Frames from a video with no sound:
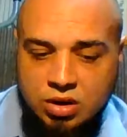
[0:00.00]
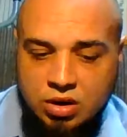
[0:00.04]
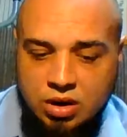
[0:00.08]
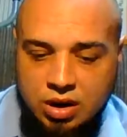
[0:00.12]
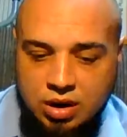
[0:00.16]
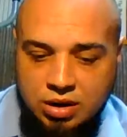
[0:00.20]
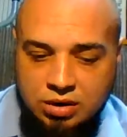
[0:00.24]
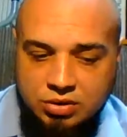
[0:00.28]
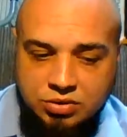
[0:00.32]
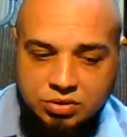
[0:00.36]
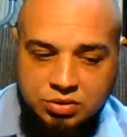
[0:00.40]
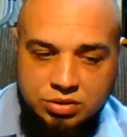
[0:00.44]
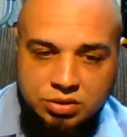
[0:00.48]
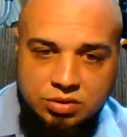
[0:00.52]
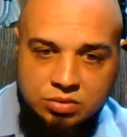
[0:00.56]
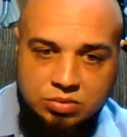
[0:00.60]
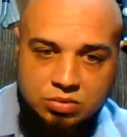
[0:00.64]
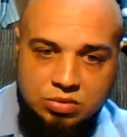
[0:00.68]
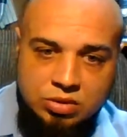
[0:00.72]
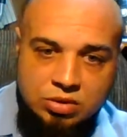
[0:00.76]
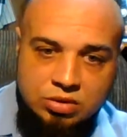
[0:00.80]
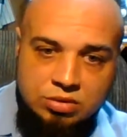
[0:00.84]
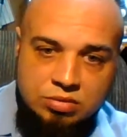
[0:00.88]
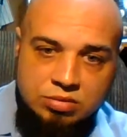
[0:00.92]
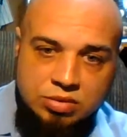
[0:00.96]
Actually, the
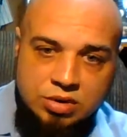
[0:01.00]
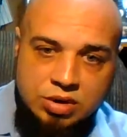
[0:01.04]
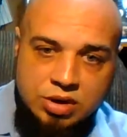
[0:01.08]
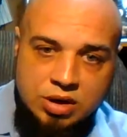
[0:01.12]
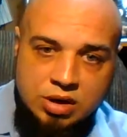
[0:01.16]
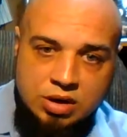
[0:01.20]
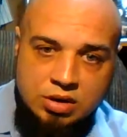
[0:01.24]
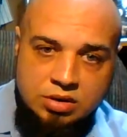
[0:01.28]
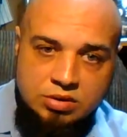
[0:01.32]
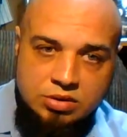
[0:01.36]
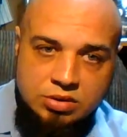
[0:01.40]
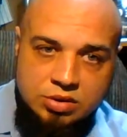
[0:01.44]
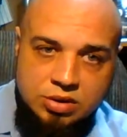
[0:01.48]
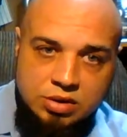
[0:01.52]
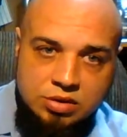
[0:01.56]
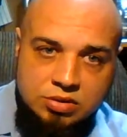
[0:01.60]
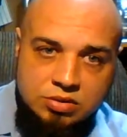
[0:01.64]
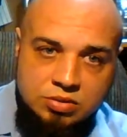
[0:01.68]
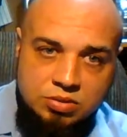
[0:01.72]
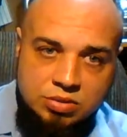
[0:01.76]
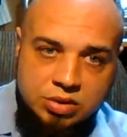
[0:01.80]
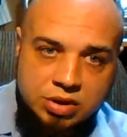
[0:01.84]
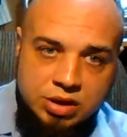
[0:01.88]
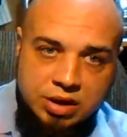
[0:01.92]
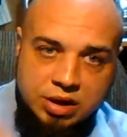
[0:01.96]
Word of God says
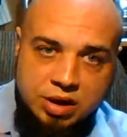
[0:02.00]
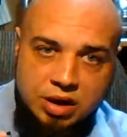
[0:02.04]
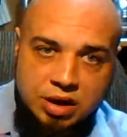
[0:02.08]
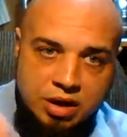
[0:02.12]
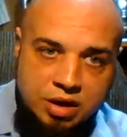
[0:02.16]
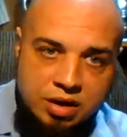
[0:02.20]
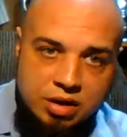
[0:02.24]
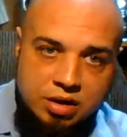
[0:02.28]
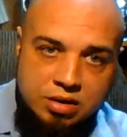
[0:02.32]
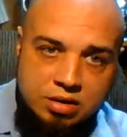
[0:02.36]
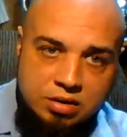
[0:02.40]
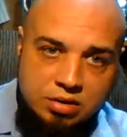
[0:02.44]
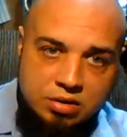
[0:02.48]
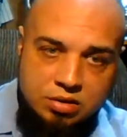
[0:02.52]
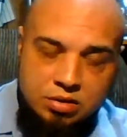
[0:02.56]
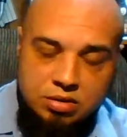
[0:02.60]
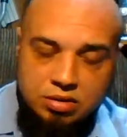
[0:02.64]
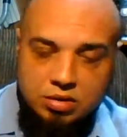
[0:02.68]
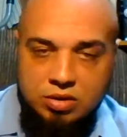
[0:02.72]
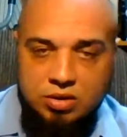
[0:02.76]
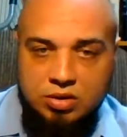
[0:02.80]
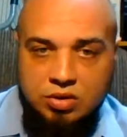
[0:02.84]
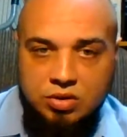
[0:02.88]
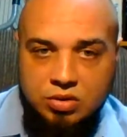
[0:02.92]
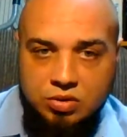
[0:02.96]
we can,
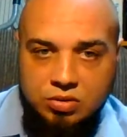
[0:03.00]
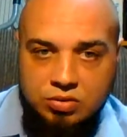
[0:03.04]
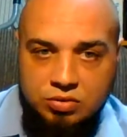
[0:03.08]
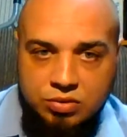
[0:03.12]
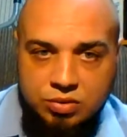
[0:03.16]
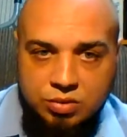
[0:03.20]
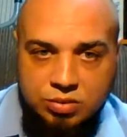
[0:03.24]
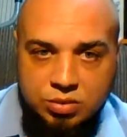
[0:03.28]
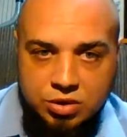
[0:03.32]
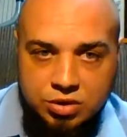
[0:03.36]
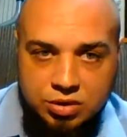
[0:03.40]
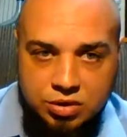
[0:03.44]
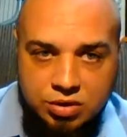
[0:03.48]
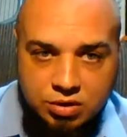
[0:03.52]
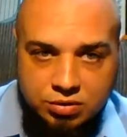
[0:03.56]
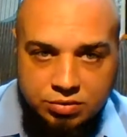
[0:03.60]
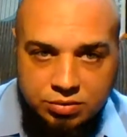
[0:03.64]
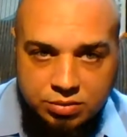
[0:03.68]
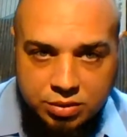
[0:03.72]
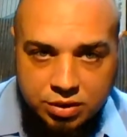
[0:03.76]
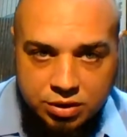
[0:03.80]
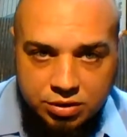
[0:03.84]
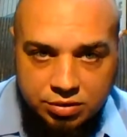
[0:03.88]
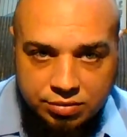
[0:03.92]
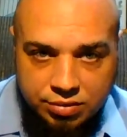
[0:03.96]
you know, from the
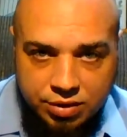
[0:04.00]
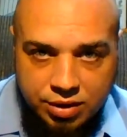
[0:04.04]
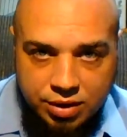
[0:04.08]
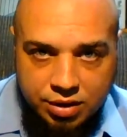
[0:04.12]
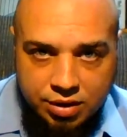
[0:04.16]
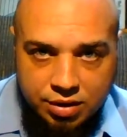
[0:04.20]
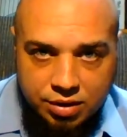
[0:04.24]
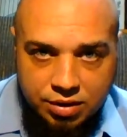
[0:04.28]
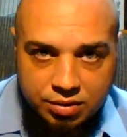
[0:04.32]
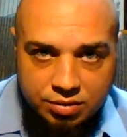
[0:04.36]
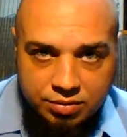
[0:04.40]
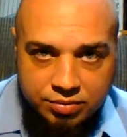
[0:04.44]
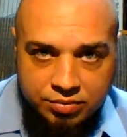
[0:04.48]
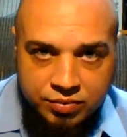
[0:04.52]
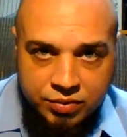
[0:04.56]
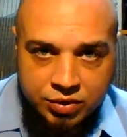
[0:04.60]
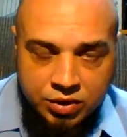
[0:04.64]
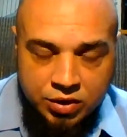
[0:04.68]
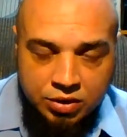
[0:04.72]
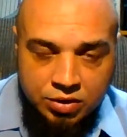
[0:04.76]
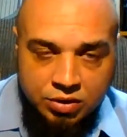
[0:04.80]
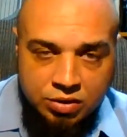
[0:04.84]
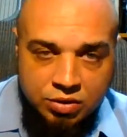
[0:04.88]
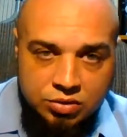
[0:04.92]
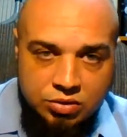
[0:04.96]
government of God.
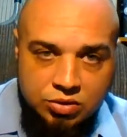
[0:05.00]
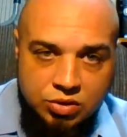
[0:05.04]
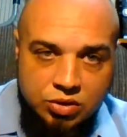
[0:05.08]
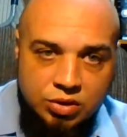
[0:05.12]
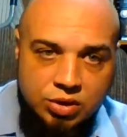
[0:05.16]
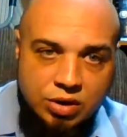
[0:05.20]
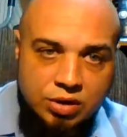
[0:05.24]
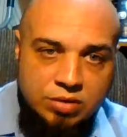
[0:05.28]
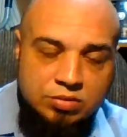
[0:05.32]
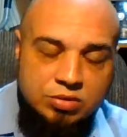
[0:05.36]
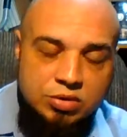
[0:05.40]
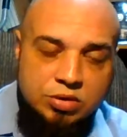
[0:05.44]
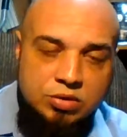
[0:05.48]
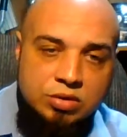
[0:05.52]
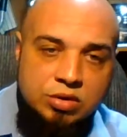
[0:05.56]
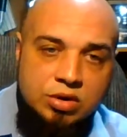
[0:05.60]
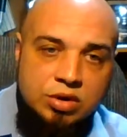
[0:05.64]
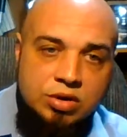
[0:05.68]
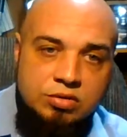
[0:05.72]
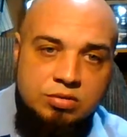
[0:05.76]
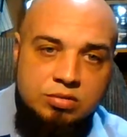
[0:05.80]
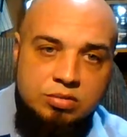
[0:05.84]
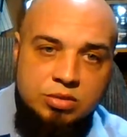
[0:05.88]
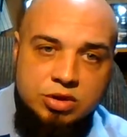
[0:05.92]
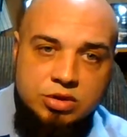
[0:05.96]
So you have two
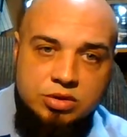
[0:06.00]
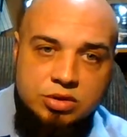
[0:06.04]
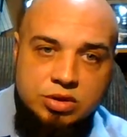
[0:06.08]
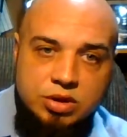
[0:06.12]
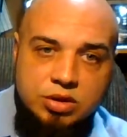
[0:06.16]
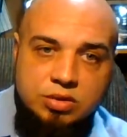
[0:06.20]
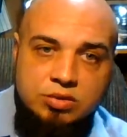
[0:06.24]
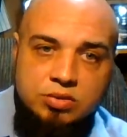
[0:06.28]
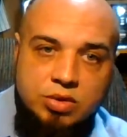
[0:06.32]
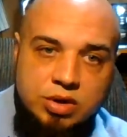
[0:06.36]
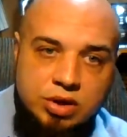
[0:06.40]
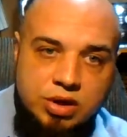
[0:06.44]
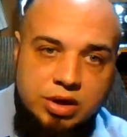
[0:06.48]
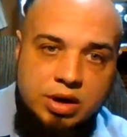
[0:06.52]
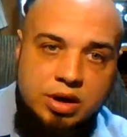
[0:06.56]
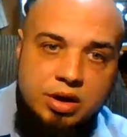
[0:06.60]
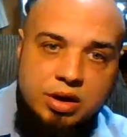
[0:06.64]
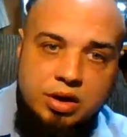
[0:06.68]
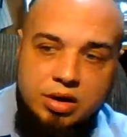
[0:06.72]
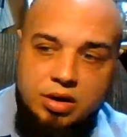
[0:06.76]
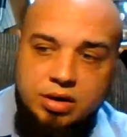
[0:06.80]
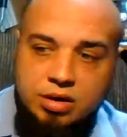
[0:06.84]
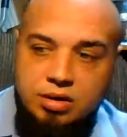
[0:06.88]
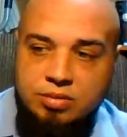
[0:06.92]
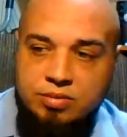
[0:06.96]
governments saying we
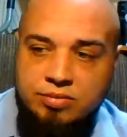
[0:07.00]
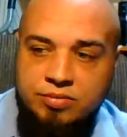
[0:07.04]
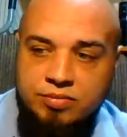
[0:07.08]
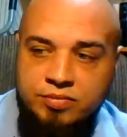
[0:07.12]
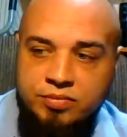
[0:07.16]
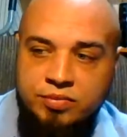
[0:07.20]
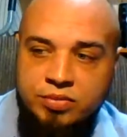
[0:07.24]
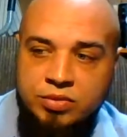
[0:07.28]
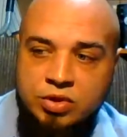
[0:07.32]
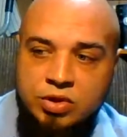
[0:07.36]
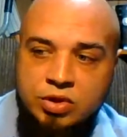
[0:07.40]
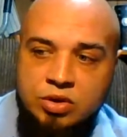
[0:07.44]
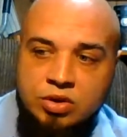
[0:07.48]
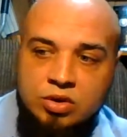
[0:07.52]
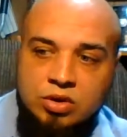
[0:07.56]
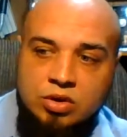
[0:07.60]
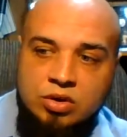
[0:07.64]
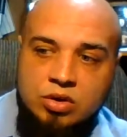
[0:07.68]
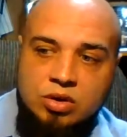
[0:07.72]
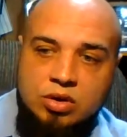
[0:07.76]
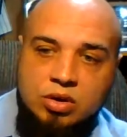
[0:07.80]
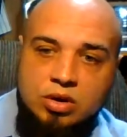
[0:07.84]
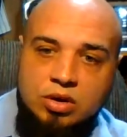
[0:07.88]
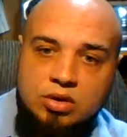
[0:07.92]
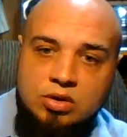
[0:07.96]
can,
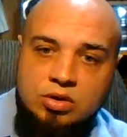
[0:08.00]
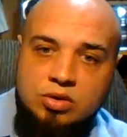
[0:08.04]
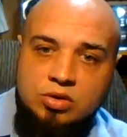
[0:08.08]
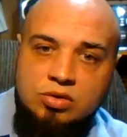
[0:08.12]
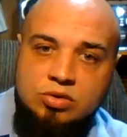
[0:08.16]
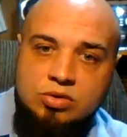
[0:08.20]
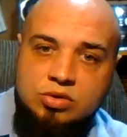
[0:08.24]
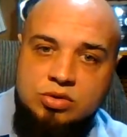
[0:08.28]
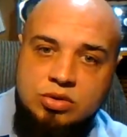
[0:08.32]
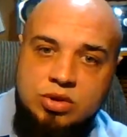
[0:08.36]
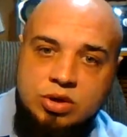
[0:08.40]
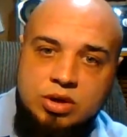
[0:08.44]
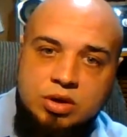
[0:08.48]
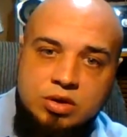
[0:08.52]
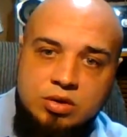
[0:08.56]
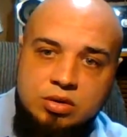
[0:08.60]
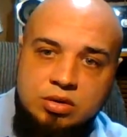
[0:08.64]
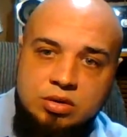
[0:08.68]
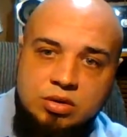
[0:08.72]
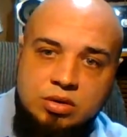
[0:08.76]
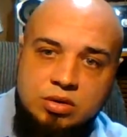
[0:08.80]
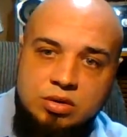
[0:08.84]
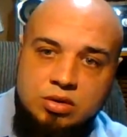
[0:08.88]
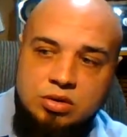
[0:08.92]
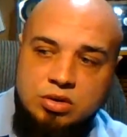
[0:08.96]
and you're
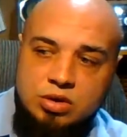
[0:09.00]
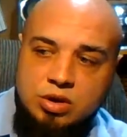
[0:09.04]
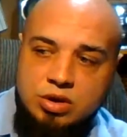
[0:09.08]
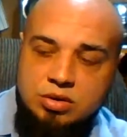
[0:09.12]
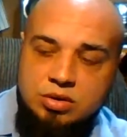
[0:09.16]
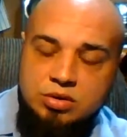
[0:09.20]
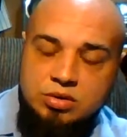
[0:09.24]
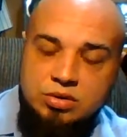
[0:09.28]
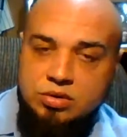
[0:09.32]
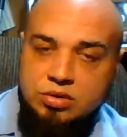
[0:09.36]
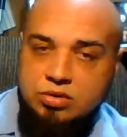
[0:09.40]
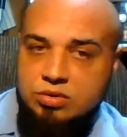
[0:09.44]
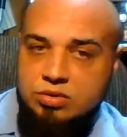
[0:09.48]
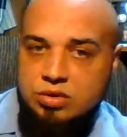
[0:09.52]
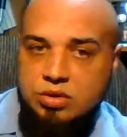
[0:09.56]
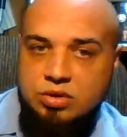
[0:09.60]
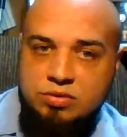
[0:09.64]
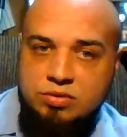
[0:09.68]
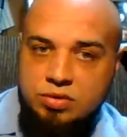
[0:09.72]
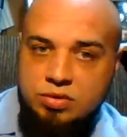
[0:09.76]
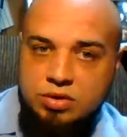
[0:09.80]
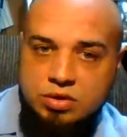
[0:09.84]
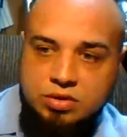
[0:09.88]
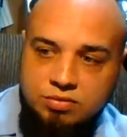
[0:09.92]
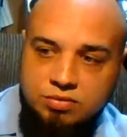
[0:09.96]
saying telling
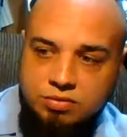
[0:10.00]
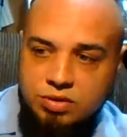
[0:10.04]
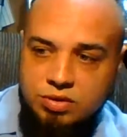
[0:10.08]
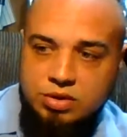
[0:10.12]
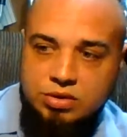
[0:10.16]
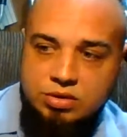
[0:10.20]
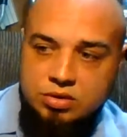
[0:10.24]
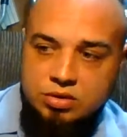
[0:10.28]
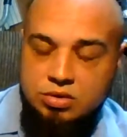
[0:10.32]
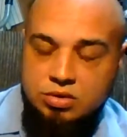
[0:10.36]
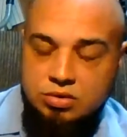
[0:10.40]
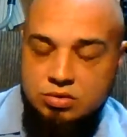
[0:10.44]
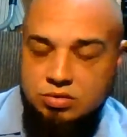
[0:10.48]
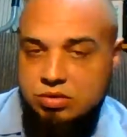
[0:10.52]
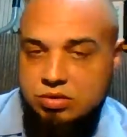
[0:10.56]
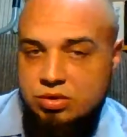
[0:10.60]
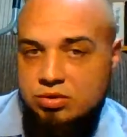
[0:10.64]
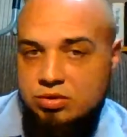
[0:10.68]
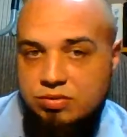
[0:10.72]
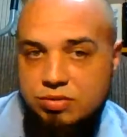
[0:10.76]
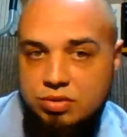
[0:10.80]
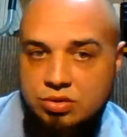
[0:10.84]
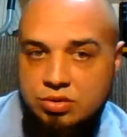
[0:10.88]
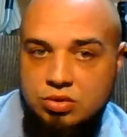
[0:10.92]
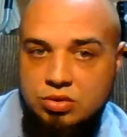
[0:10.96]
yourself and convincing
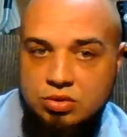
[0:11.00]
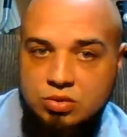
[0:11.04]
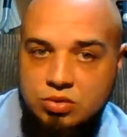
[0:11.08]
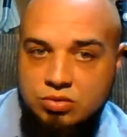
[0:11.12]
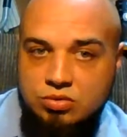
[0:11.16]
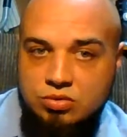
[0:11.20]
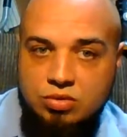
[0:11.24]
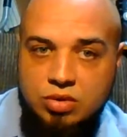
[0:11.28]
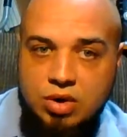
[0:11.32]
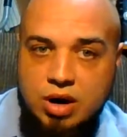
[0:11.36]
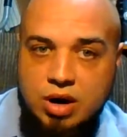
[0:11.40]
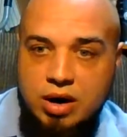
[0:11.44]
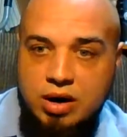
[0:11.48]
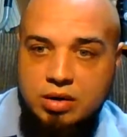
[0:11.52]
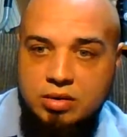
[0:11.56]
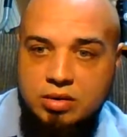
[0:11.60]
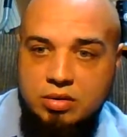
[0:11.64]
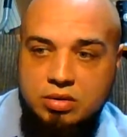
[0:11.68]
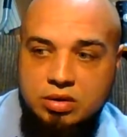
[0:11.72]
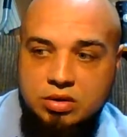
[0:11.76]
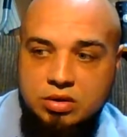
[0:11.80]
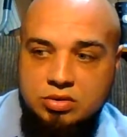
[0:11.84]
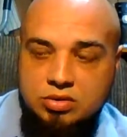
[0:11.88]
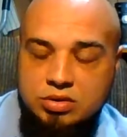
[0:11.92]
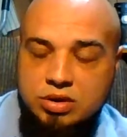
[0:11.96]
yourself you're doing right
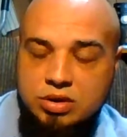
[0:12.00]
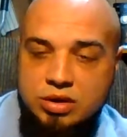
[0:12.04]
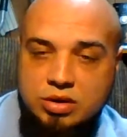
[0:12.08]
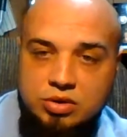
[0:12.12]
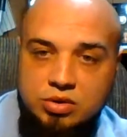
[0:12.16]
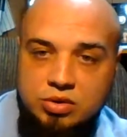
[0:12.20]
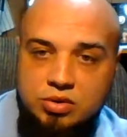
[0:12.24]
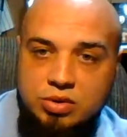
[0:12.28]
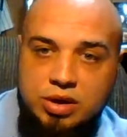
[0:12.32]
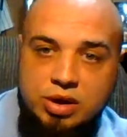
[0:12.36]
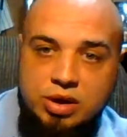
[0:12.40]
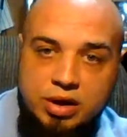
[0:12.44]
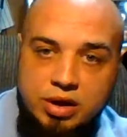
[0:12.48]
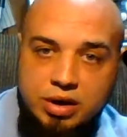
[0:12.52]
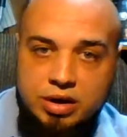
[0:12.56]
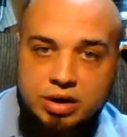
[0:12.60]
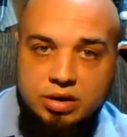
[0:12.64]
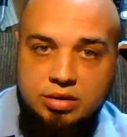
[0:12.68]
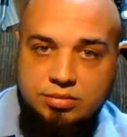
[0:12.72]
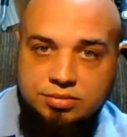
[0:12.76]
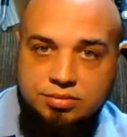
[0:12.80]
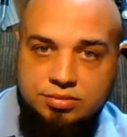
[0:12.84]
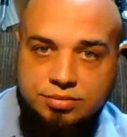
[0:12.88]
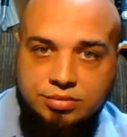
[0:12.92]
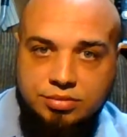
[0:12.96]
and saying you can't.
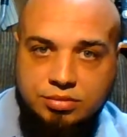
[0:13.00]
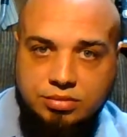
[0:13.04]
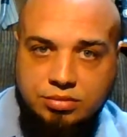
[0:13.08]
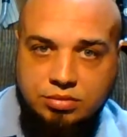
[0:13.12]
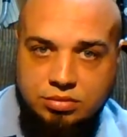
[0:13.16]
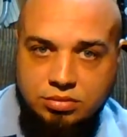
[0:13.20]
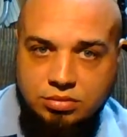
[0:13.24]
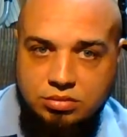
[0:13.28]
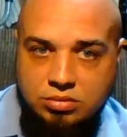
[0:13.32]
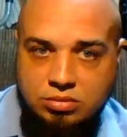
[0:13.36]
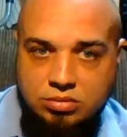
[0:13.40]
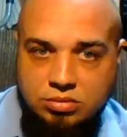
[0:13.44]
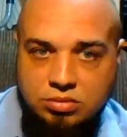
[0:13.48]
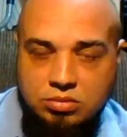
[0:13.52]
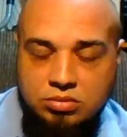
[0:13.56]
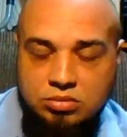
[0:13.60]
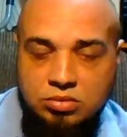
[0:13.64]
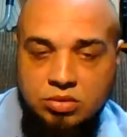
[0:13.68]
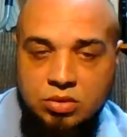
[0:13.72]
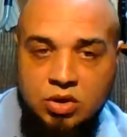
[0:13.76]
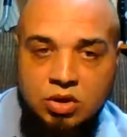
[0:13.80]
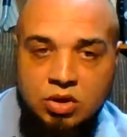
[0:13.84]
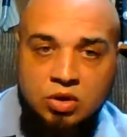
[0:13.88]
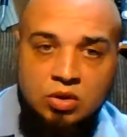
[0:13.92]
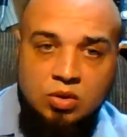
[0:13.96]

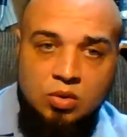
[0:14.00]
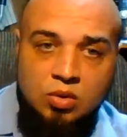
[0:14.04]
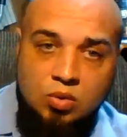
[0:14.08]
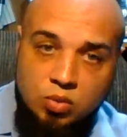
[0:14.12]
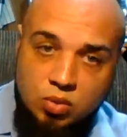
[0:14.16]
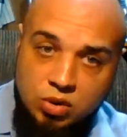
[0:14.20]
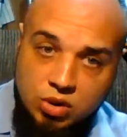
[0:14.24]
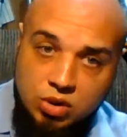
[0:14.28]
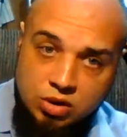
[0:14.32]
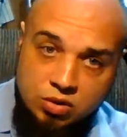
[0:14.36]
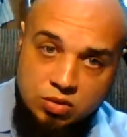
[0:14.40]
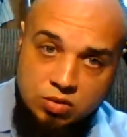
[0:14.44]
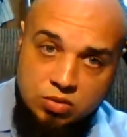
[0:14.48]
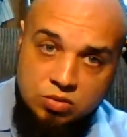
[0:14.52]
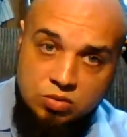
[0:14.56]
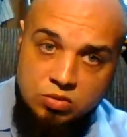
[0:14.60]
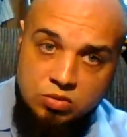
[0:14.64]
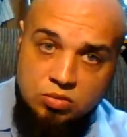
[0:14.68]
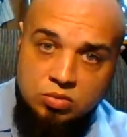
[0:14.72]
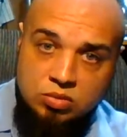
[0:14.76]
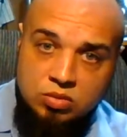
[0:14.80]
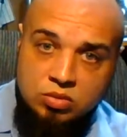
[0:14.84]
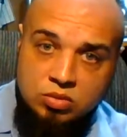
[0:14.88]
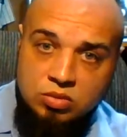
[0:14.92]
Well,